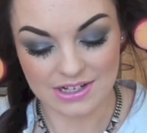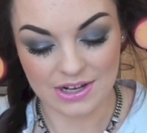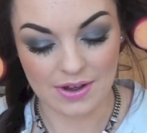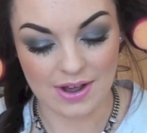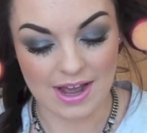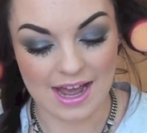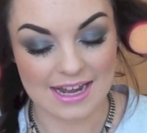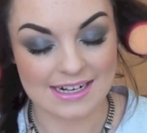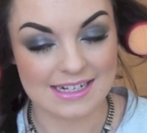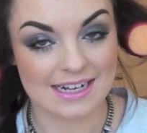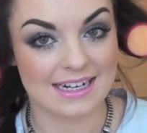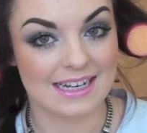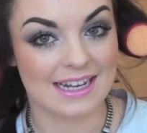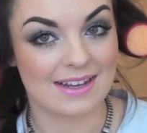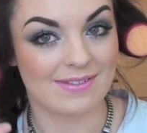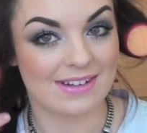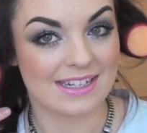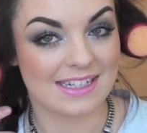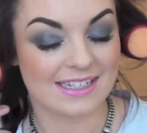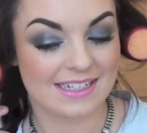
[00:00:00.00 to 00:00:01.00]
to go ahead and
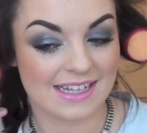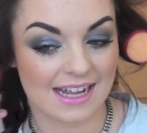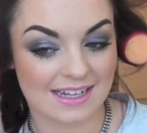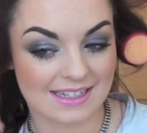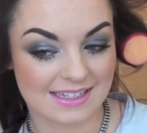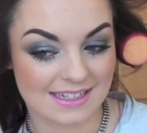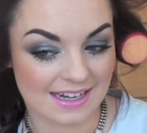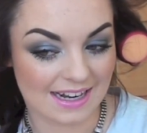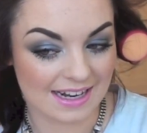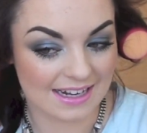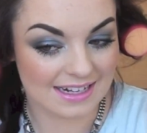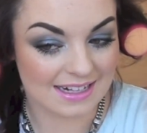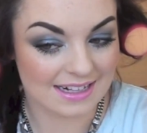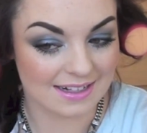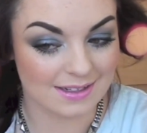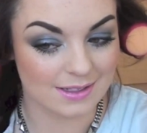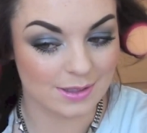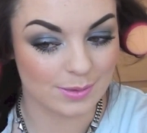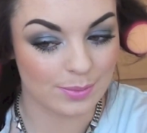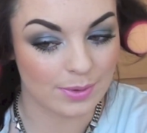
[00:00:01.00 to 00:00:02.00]
give each section a
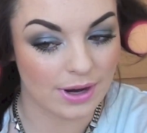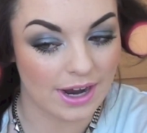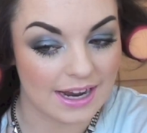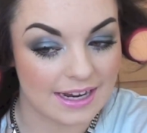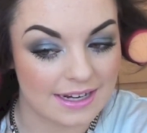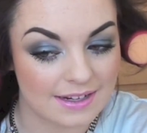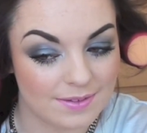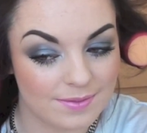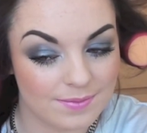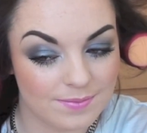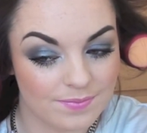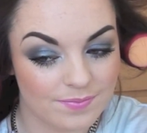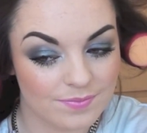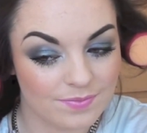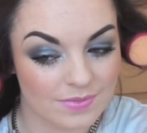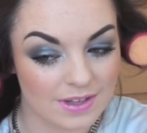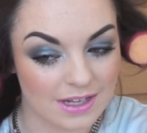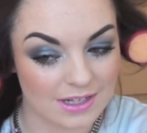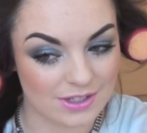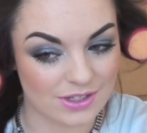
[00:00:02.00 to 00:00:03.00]
little spray
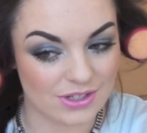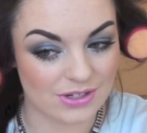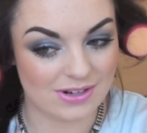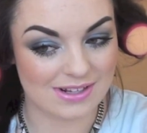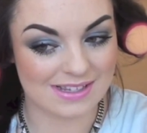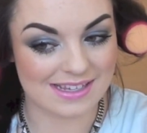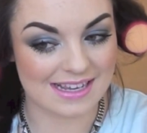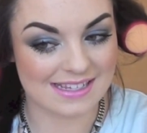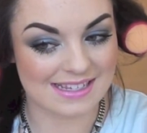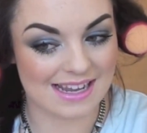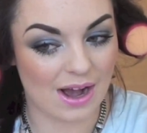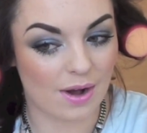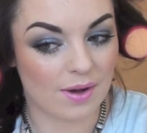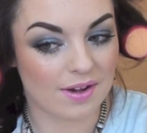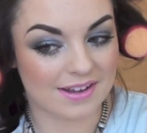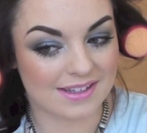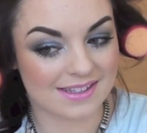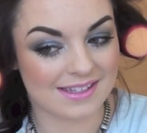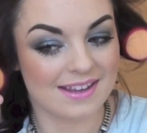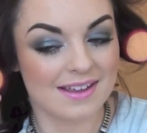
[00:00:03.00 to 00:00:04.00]
as soon as it's out,
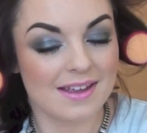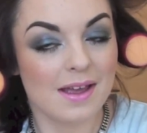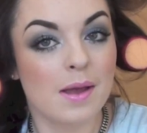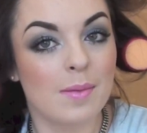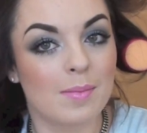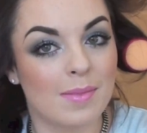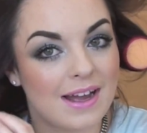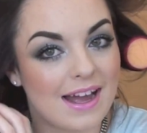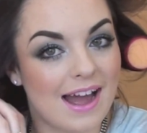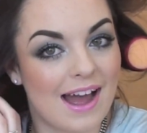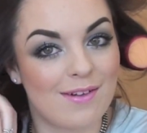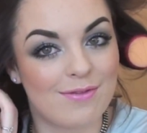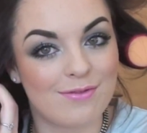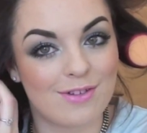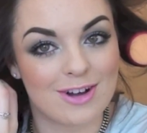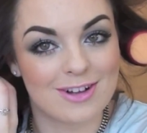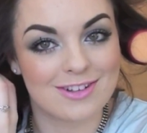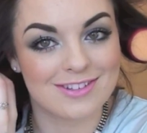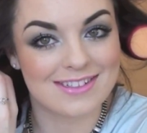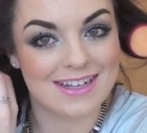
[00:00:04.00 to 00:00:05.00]
because my hair
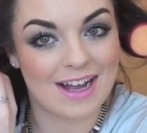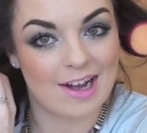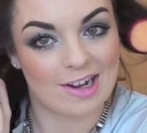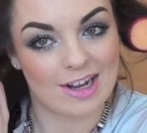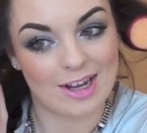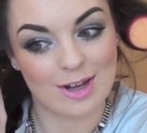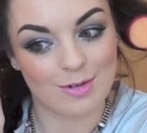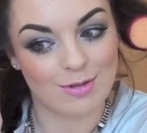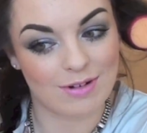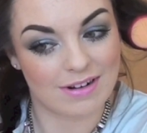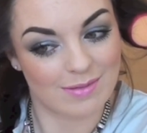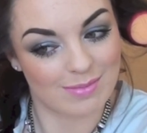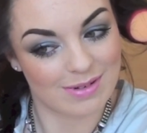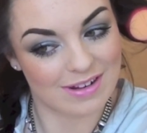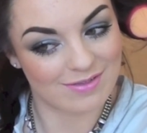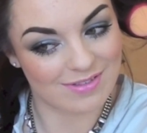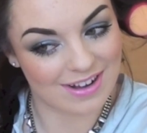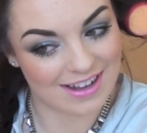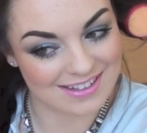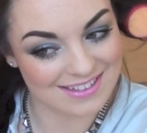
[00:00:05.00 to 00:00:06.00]
falls down incredibly
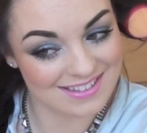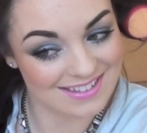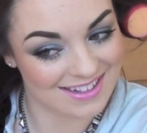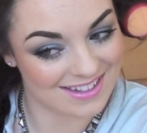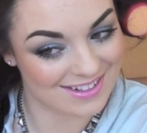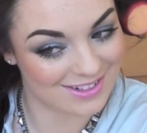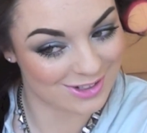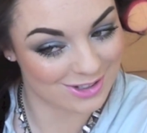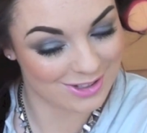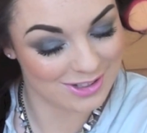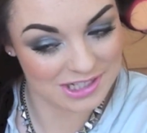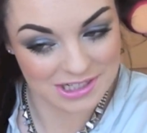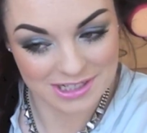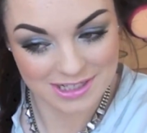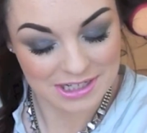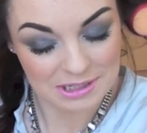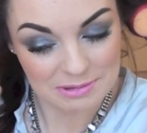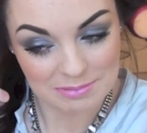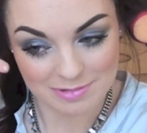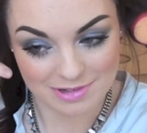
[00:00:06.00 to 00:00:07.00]
fast and just
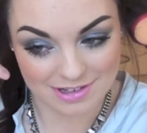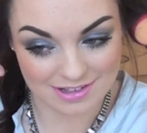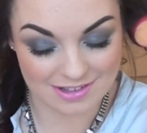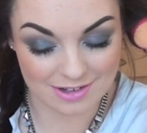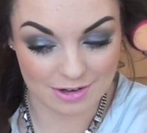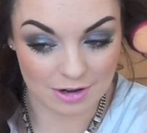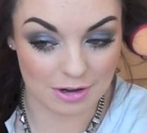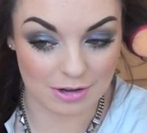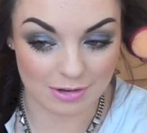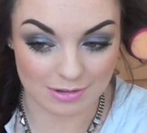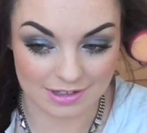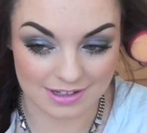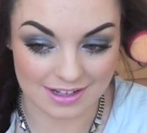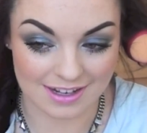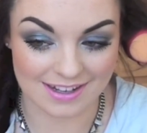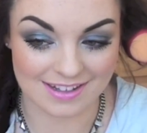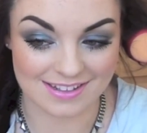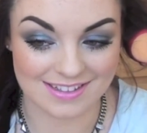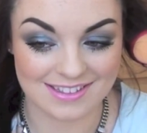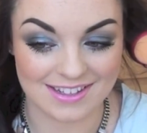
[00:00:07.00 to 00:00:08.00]
does not hold a
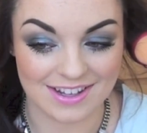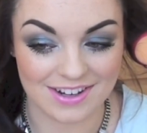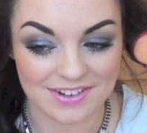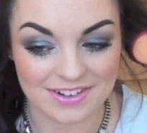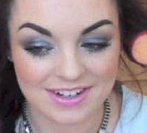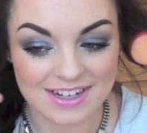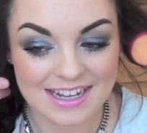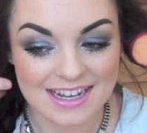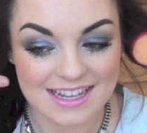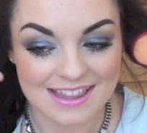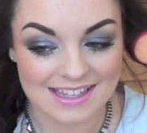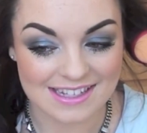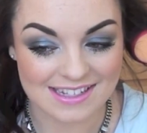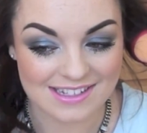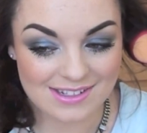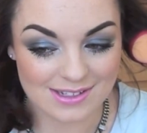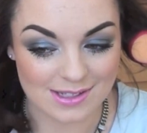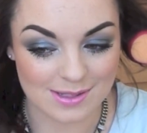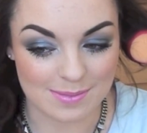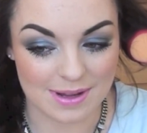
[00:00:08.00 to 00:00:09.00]
curl, so this
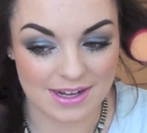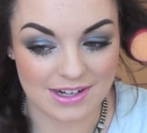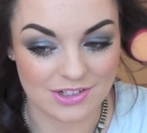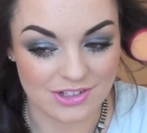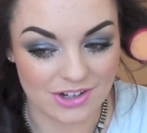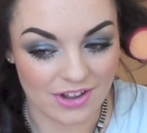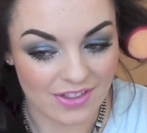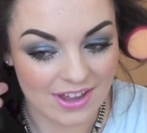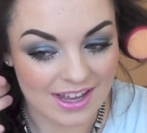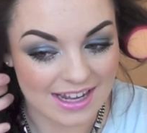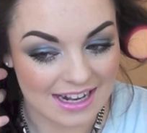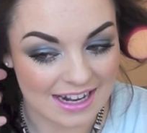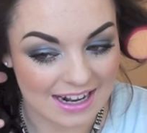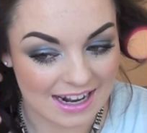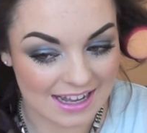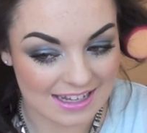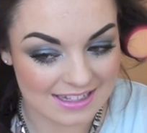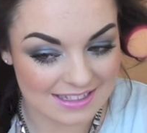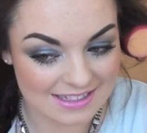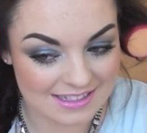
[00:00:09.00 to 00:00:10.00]
just makes sure that it
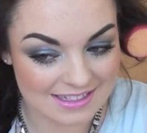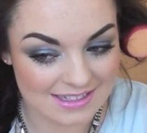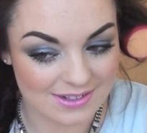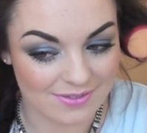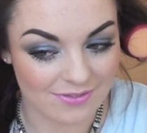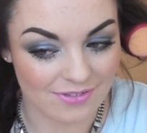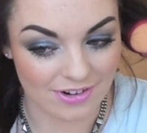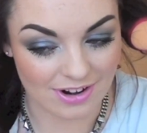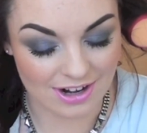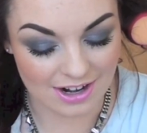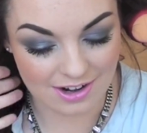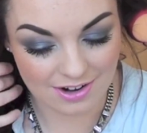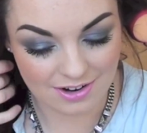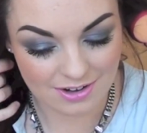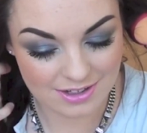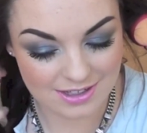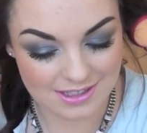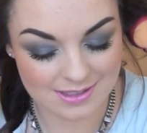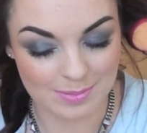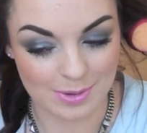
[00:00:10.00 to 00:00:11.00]
lasts for as
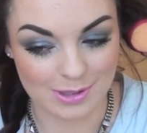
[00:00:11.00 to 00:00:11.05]
long as